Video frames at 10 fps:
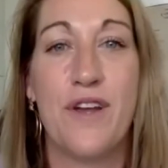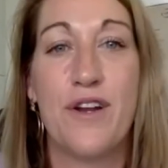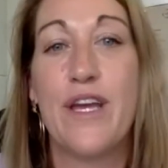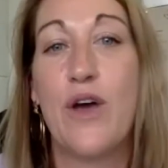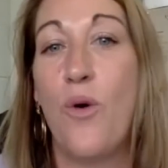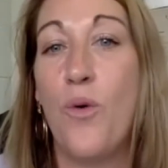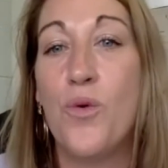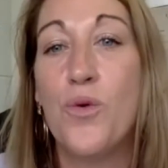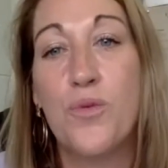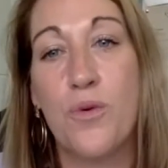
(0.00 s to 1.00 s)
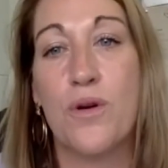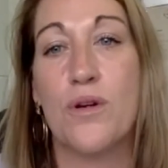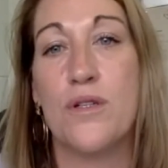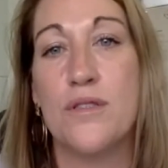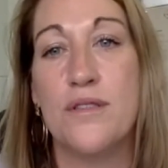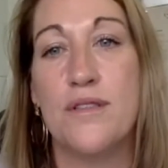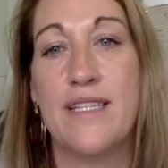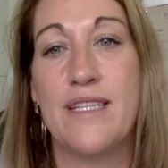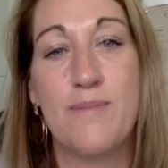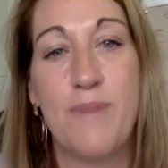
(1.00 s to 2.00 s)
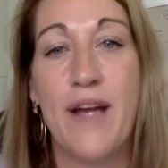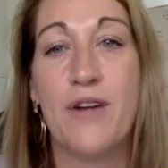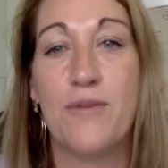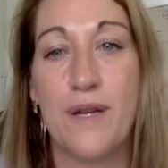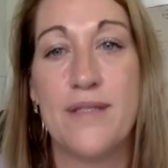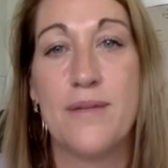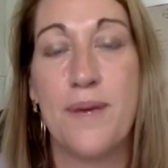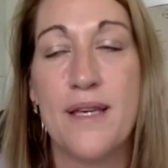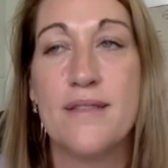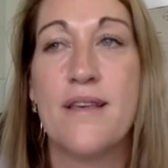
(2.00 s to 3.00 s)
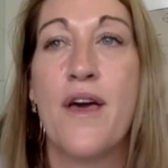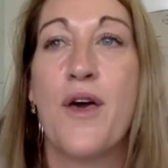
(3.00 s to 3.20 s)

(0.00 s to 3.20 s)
very old world inspired recipes